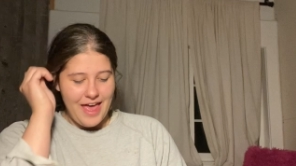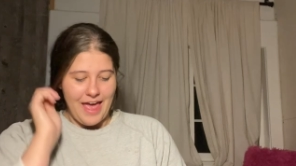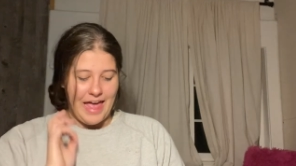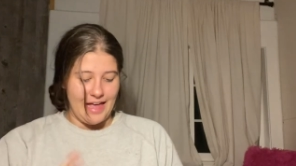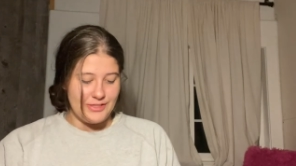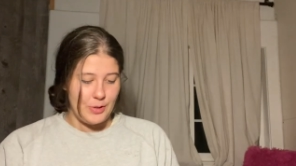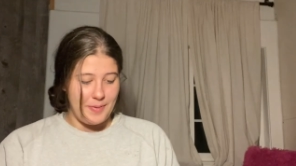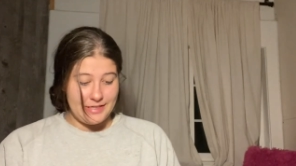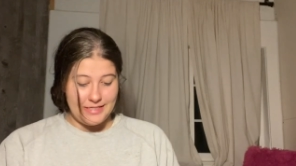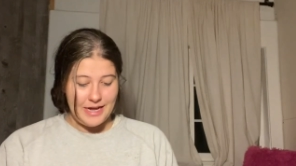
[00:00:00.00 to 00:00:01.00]
And so I
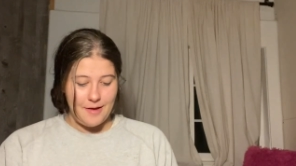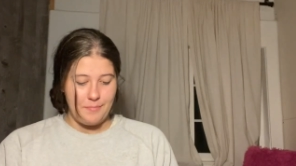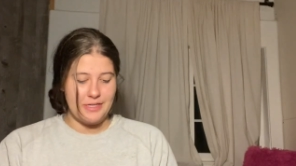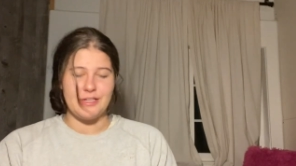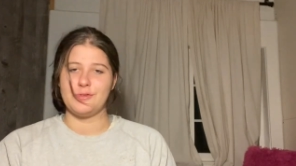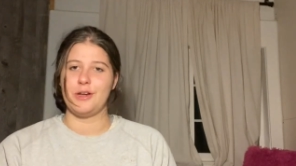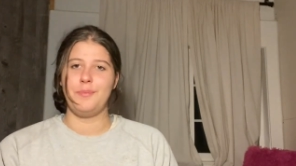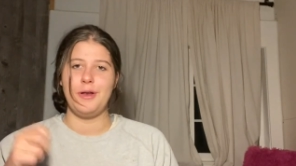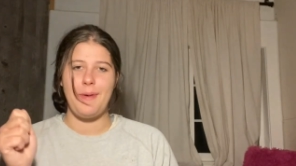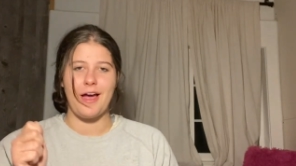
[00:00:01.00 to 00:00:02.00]
picked it up because I was going to
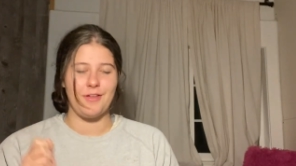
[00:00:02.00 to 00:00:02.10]
put it back